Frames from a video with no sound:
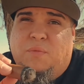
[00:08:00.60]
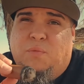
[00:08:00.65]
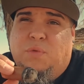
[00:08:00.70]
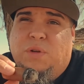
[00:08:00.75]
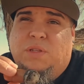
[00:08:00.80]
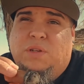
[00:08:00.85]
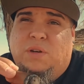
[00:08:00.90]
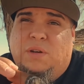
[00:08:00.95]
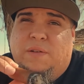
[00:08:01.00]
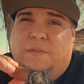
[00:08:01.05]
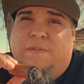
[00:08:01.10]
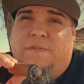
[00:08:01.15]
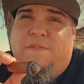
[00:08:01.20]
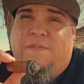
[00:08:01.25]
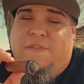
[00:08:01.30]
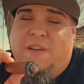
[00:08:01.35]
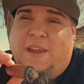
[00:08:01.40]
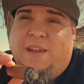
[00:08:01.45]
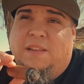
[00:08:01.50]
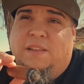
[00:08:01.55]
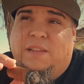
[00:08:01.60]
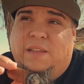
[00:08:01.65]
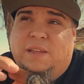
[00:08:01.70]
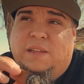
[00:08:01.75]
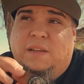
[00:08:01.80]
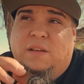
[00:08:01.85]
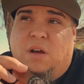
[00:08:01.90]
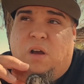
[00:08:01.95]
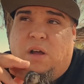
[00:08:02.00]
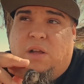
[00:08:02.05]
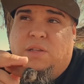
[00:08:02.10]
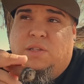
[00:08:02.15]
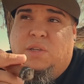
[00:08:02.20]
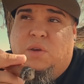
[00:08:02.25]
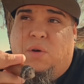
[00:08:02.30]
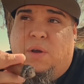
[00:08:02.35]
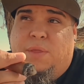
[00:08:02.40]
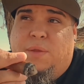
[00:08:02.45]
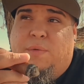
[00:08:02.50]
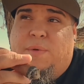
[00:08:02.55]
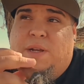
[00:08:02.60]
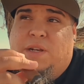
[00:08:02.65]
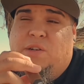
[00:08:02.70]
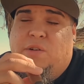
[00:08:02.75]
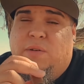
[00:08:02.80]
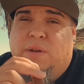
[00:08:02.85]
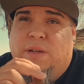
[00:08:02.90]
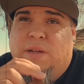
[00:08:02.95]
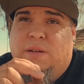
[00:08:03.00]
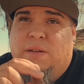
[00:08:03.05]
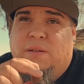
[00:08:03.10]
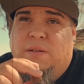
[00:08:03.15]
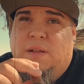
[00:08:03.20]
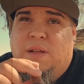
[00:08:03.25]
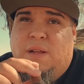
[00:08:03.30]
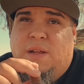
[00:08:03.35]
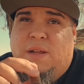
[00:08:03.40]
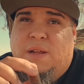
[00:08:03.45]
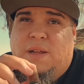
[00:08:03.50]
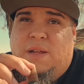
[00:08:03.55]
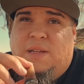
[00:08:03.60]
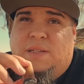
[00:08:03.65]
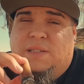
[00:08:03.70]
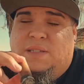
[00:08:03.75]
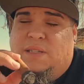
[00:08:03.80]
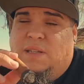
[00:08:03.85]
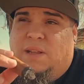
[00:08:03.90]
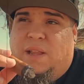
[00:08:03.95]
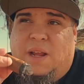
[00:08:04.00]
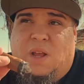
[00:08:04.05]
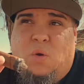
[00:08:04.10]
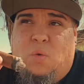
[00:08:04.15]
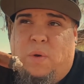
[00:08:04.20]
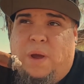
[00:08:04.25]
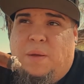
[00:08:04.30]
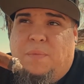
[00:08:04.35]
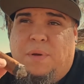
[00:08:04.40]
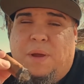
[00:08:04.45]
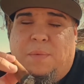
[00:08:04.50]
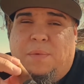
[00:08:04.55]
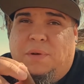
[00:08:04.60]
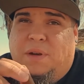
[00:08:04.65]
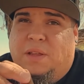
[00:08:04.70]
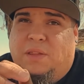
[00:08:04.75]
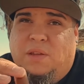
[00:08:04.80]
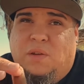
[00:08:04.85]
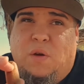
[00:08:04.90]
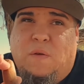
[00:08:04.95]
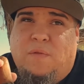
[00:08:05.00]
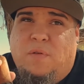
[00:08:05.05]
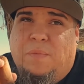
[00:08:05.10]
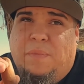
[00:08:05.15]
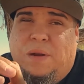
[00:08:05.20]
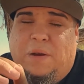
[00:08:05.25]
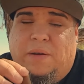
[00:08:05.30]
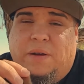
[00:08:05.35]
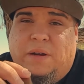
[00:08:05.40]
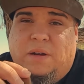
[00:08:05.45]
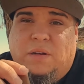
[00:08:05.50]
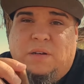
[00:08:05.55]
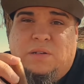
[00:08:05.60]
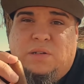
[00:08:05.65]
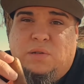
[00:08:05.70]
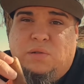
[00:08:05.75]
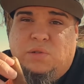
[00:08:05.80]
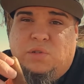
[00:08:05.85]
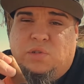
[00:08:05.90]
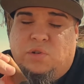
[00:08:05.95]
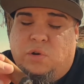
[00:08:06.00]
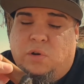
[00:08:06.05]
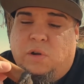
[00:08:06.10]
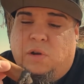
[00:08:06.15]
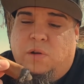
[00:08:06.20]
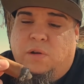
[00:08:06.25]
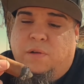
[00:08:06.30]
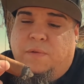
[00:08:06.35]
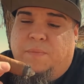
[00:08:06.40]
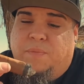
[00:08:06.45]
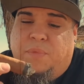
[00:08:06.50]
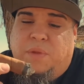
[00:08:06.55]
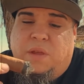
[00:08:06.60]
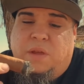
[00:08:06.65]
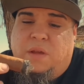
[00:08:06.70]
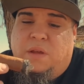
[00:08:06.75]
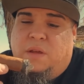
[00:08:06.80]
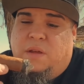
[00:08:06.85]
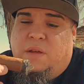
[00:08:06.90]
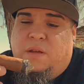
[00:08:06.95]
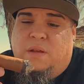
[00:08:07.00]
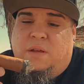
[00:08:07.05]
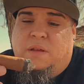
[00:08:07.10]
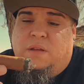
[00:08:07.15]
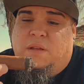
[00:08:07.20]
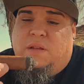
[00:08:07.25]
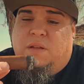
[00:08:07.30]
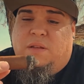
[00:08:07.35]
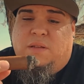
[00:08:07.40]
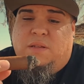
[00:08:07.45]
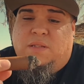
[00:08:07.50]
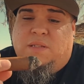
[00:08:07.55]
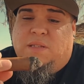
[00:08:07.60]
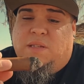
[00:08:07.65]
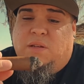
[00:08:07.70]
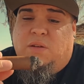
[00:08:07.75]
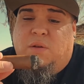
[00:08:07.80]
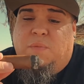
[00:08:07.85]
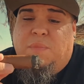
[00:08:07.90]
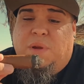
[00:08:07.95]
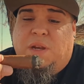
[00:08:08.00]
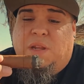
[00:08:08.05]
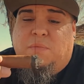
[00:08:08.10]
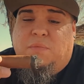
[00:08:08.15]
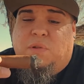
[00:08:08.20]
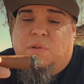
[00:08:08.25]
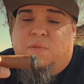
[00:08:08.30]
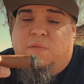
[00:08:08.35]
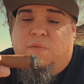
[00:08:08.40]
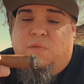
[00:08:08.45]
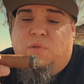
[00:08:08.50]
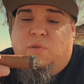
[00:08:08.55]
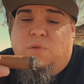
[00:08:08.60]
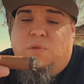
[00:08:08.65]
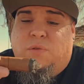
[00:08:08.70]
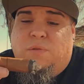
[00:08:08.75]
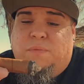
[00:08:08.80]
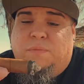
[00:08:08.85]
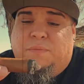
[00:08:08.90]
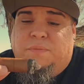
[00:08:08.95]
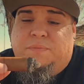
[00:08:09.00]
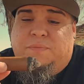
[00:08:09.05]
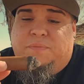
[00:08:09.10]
returned faintly also on the retro hell. Still like a white pepper, nothing overbearing or too strong. Still medium to full.